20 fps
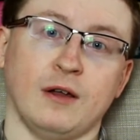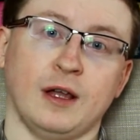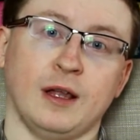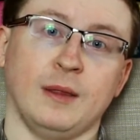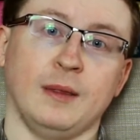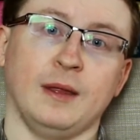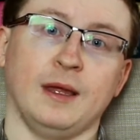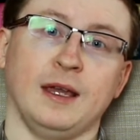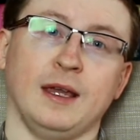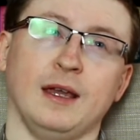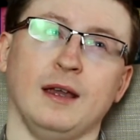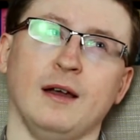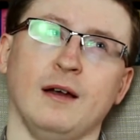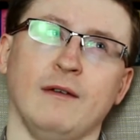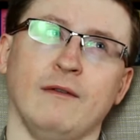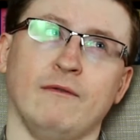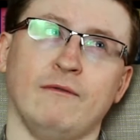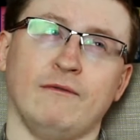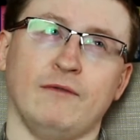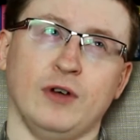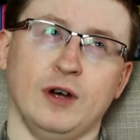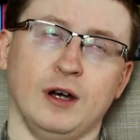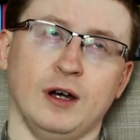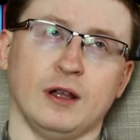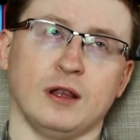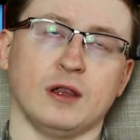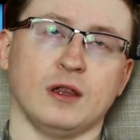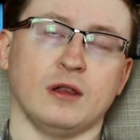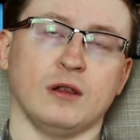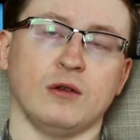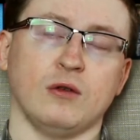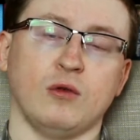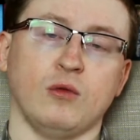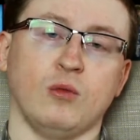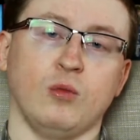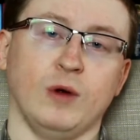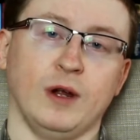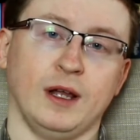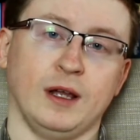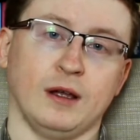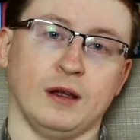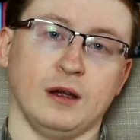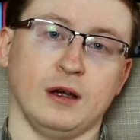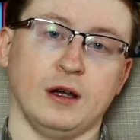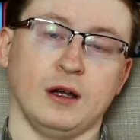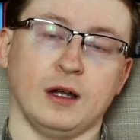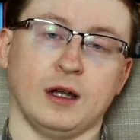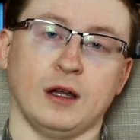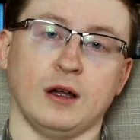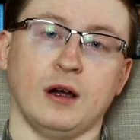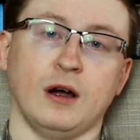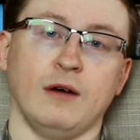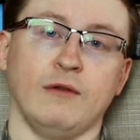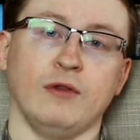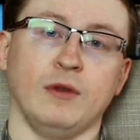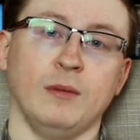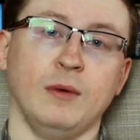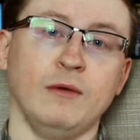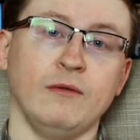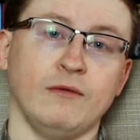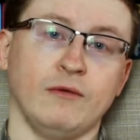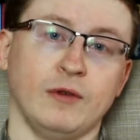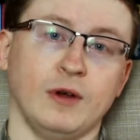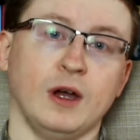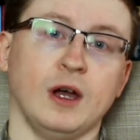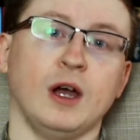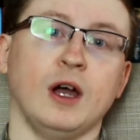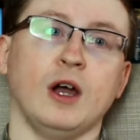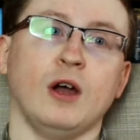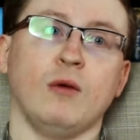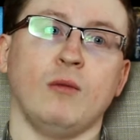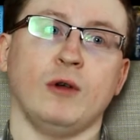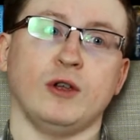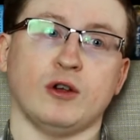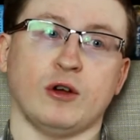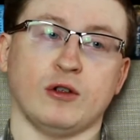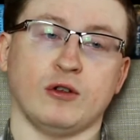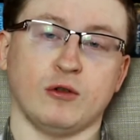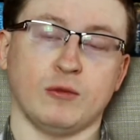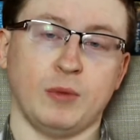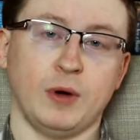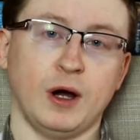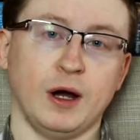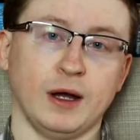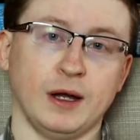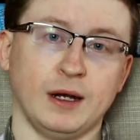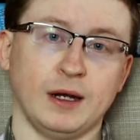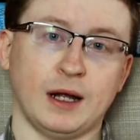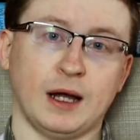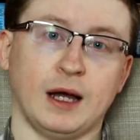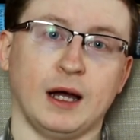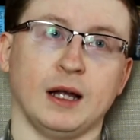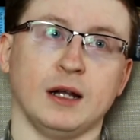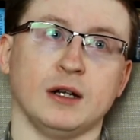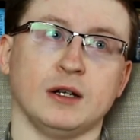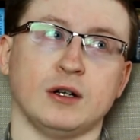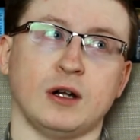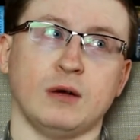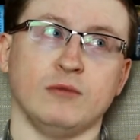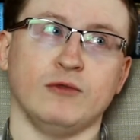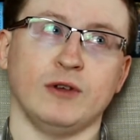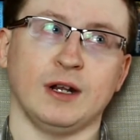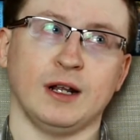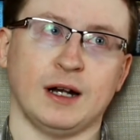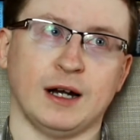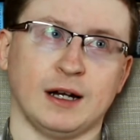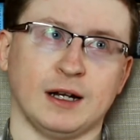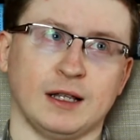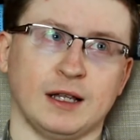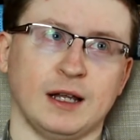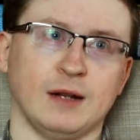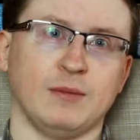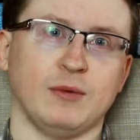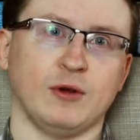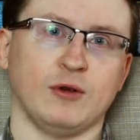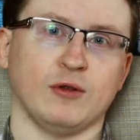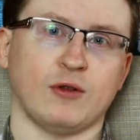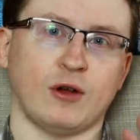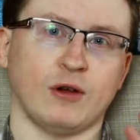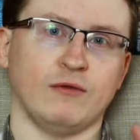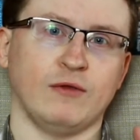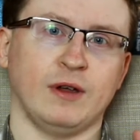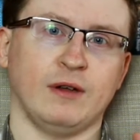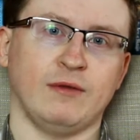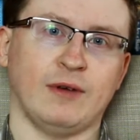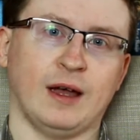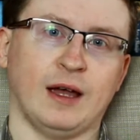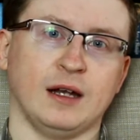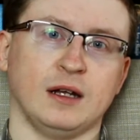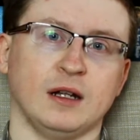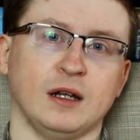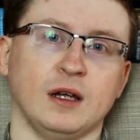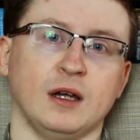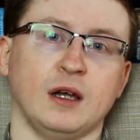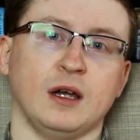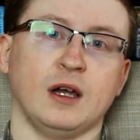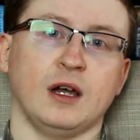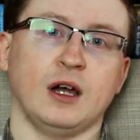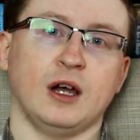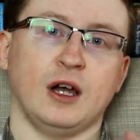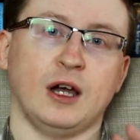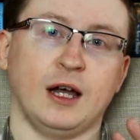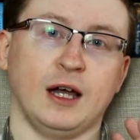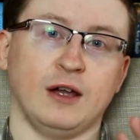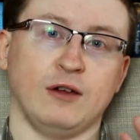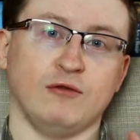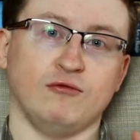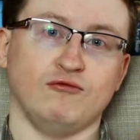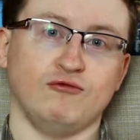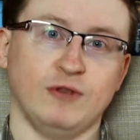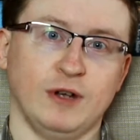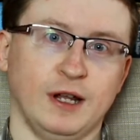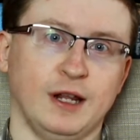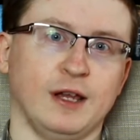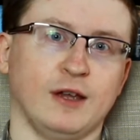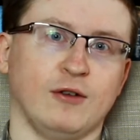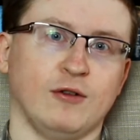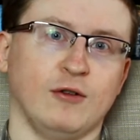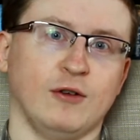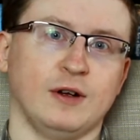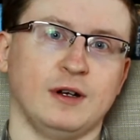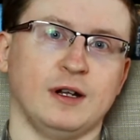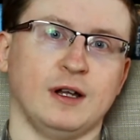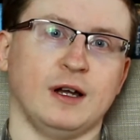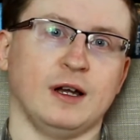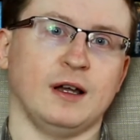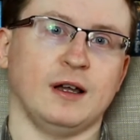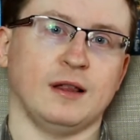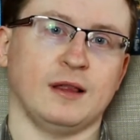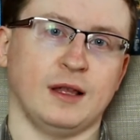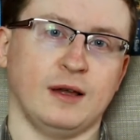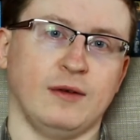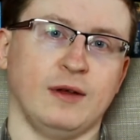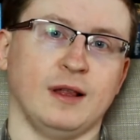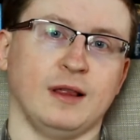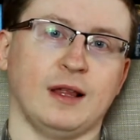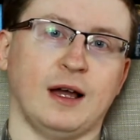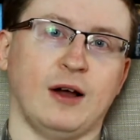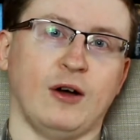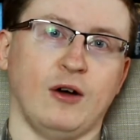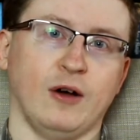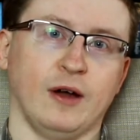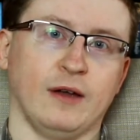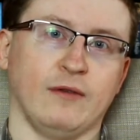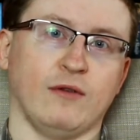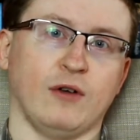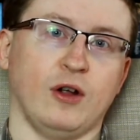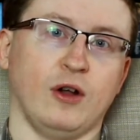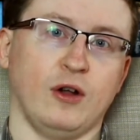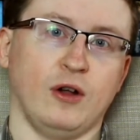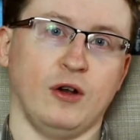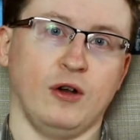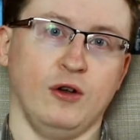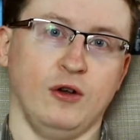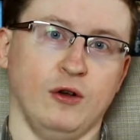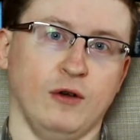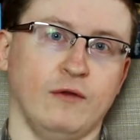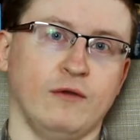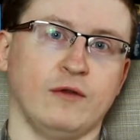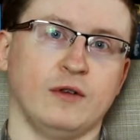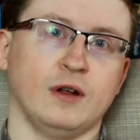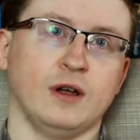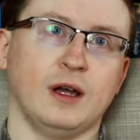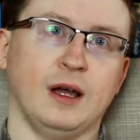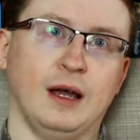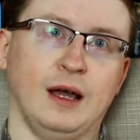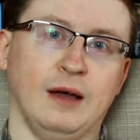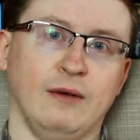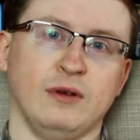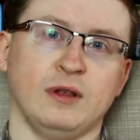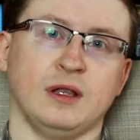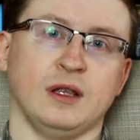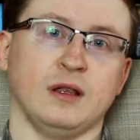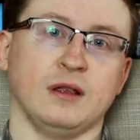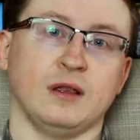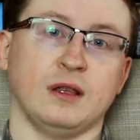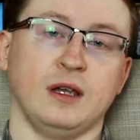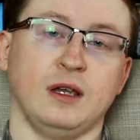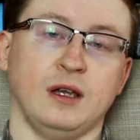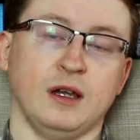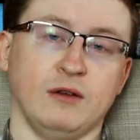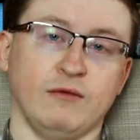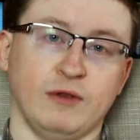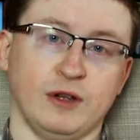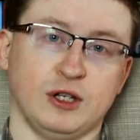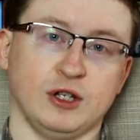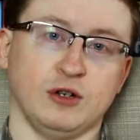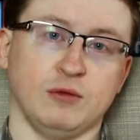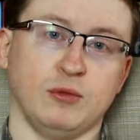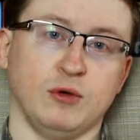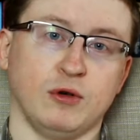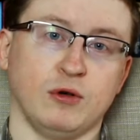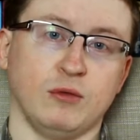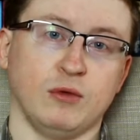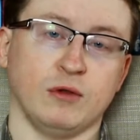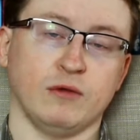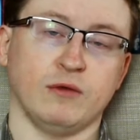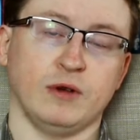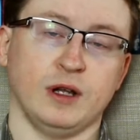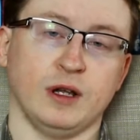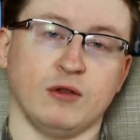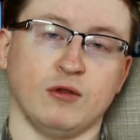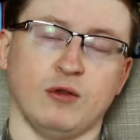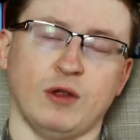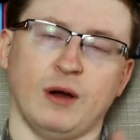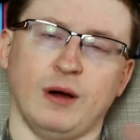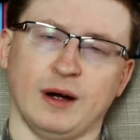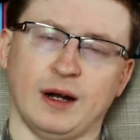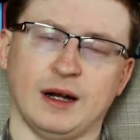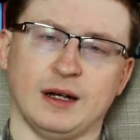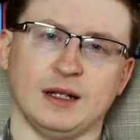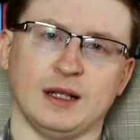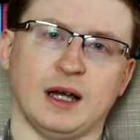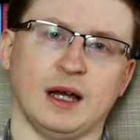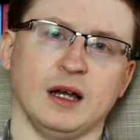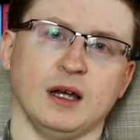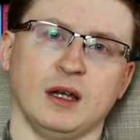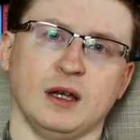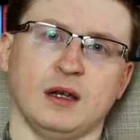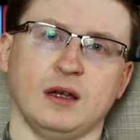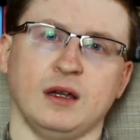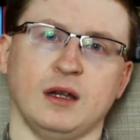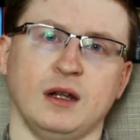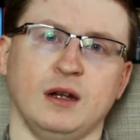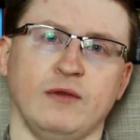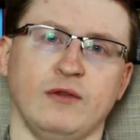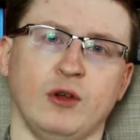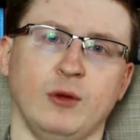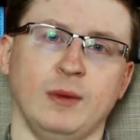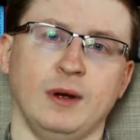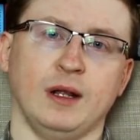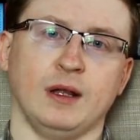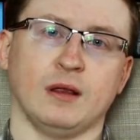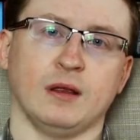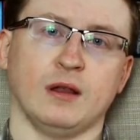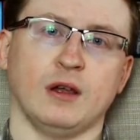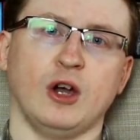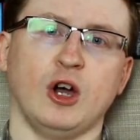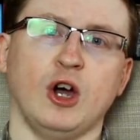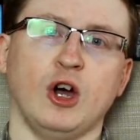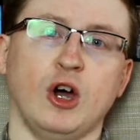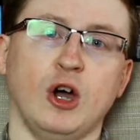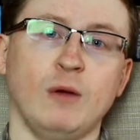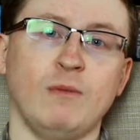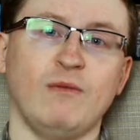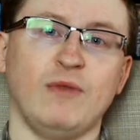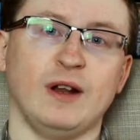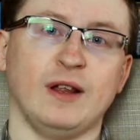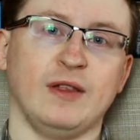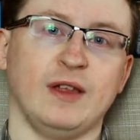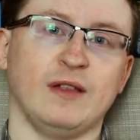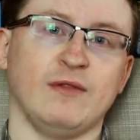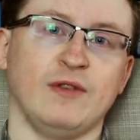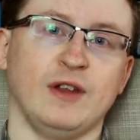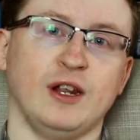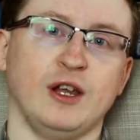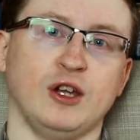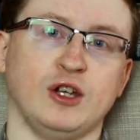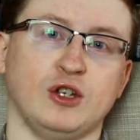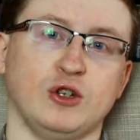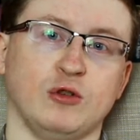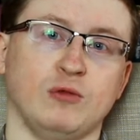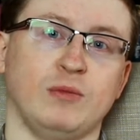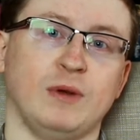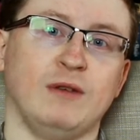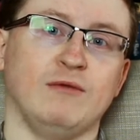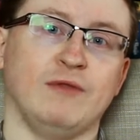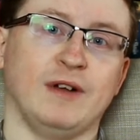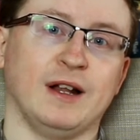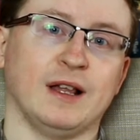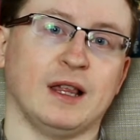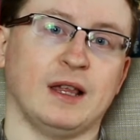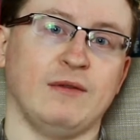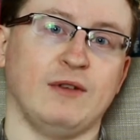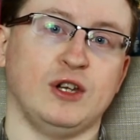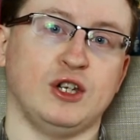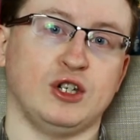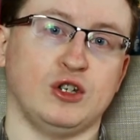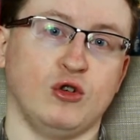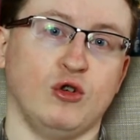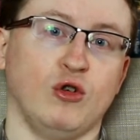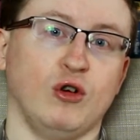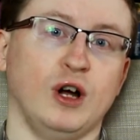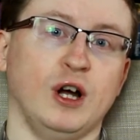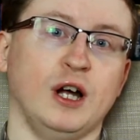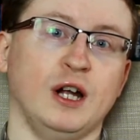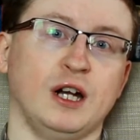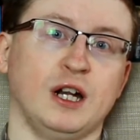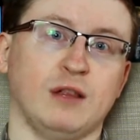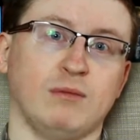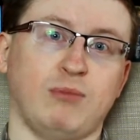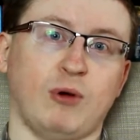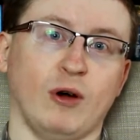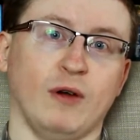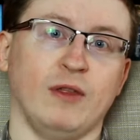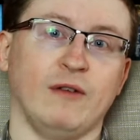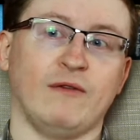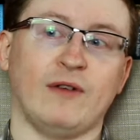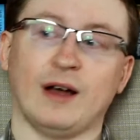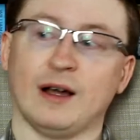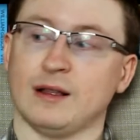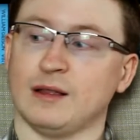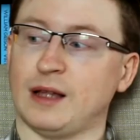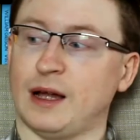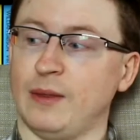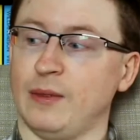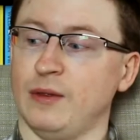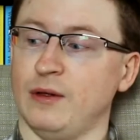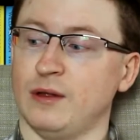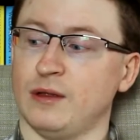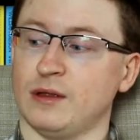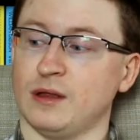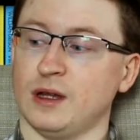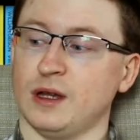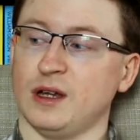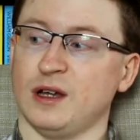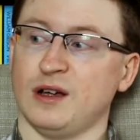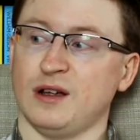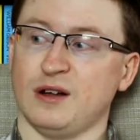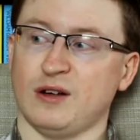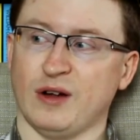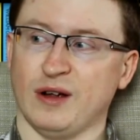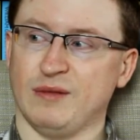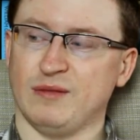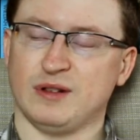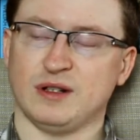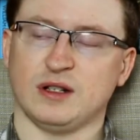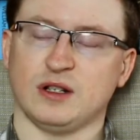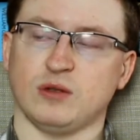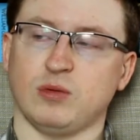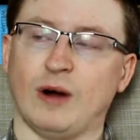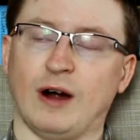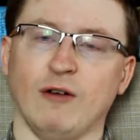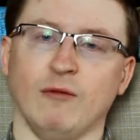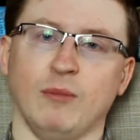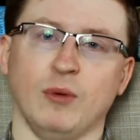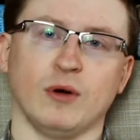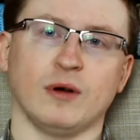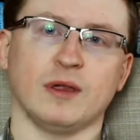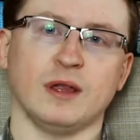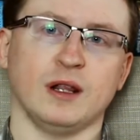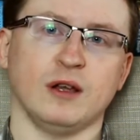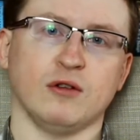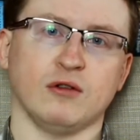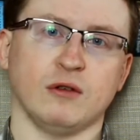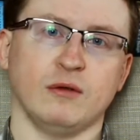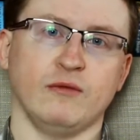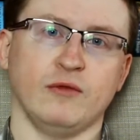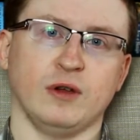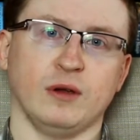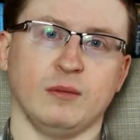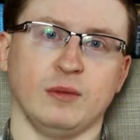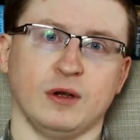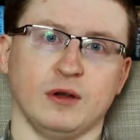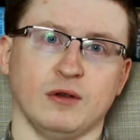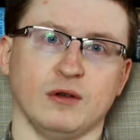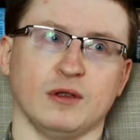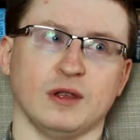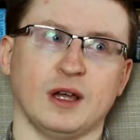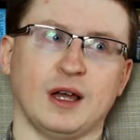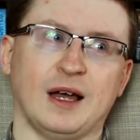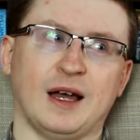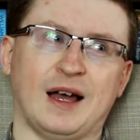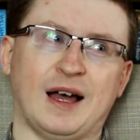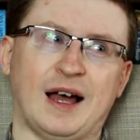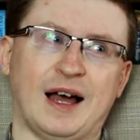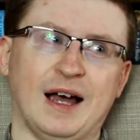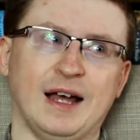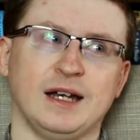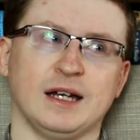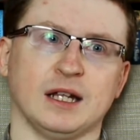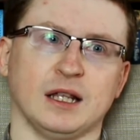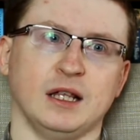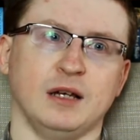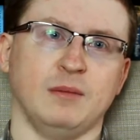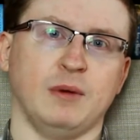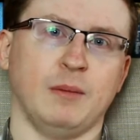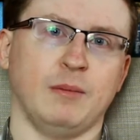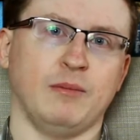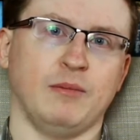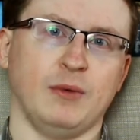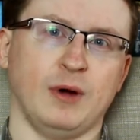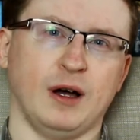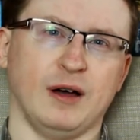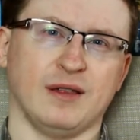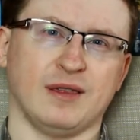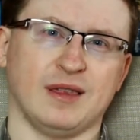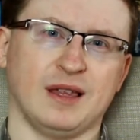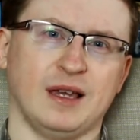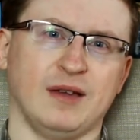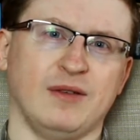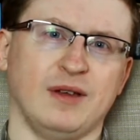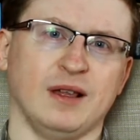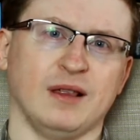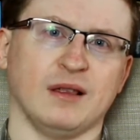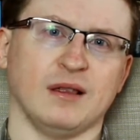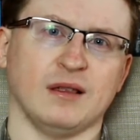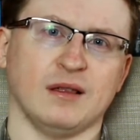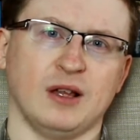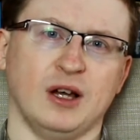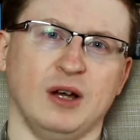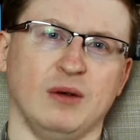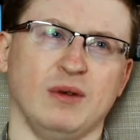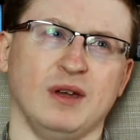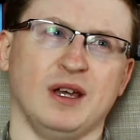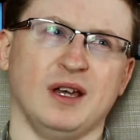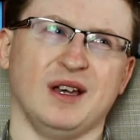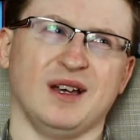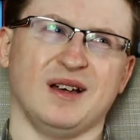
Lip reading: in the first week of the month, which I took part in, and I'm really glad I did because I reread a really good series that I've loved ever since the original book was released, although I'll get to that in a few minutes. Hopefully this video should be relatively short despite the fact that there's like 12 books in it or something, because 8 of them are series, so